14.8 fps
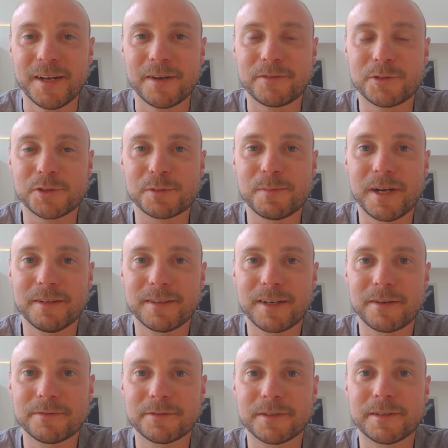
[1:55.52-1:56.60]
Of course, my
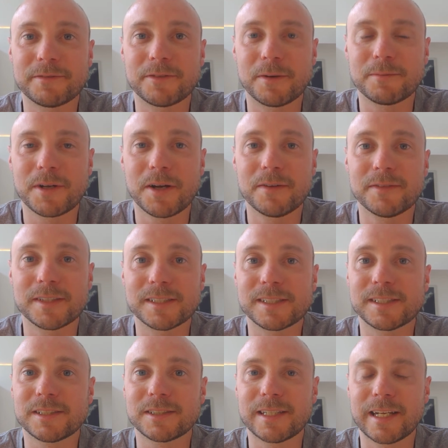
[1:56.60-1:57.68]
recovery from COVID is
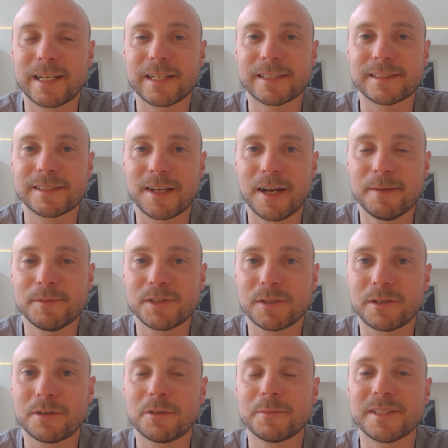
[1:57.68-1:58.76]
still taking its time, so
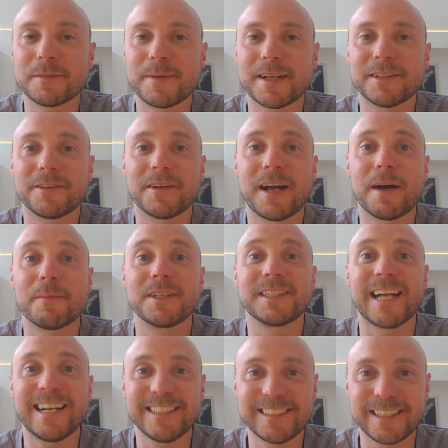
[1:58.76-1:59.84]
it'll all be dependent on how much
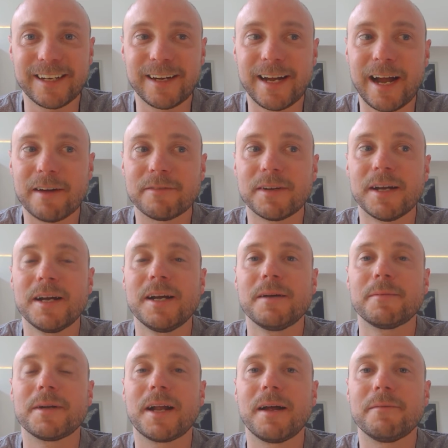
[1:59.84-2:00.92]
energy I have,
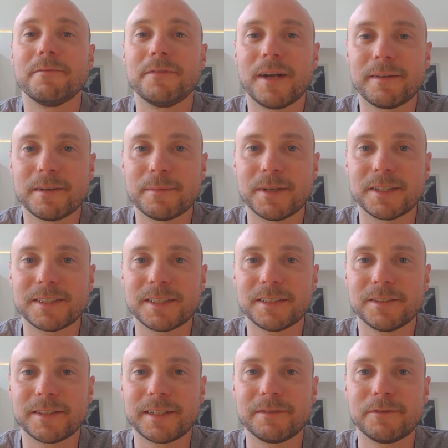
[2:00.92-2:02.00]
but I am very much
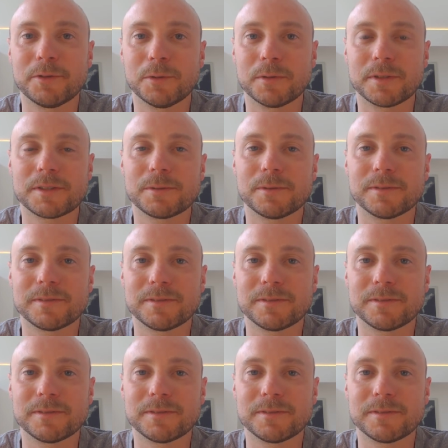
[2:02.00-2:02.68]
looking forward to a